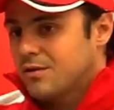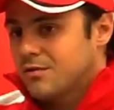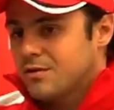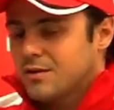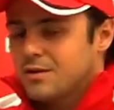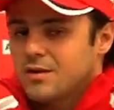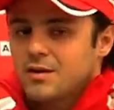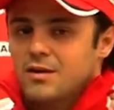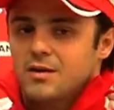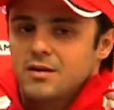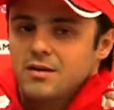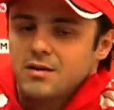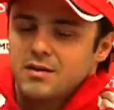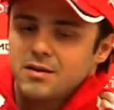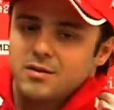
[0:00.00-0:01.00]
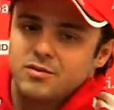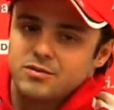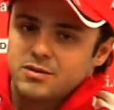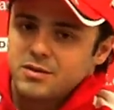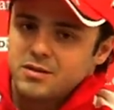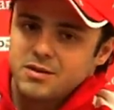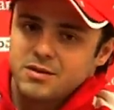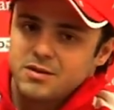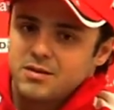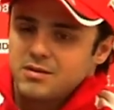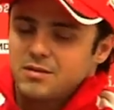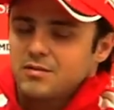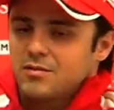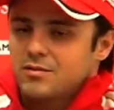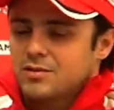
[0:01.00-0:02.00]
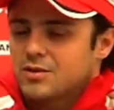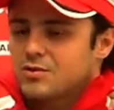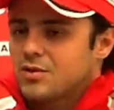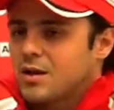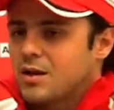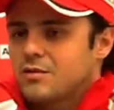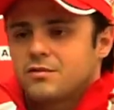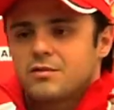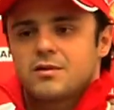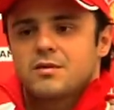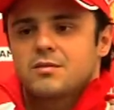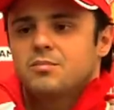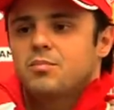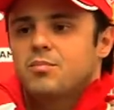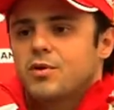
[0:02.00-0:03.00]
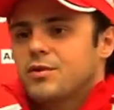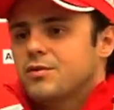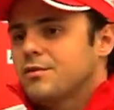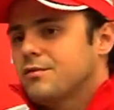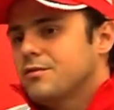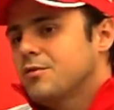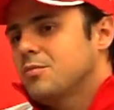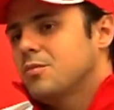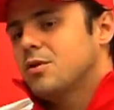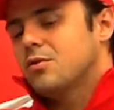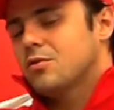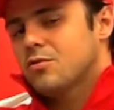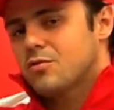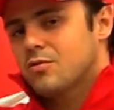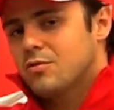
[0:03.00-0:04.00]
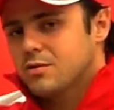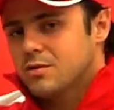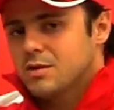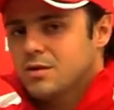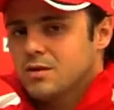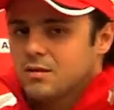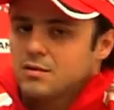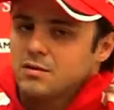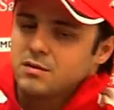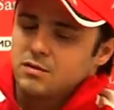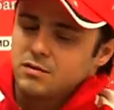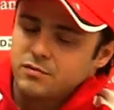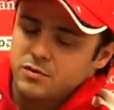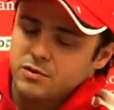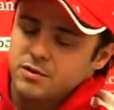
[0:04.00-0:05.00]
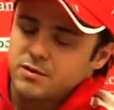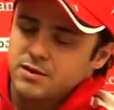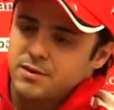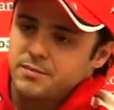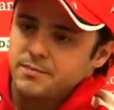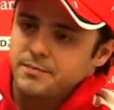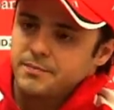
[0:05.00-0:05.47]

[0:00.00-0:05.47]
even on the driver point of view, but also for the team.